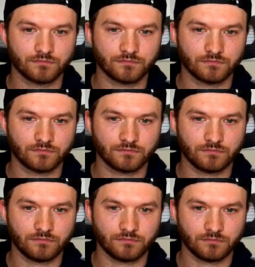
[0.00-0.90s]

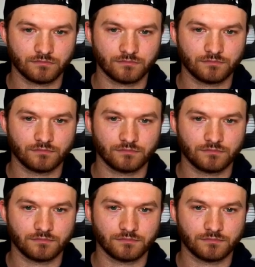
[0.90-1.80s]

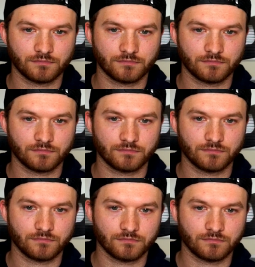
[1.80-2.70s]

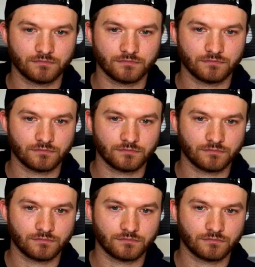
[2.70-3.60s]

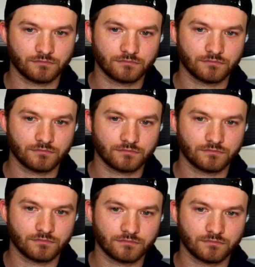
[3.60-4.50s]

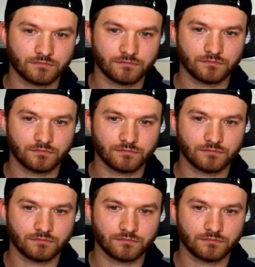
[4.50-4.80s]
(not speaking)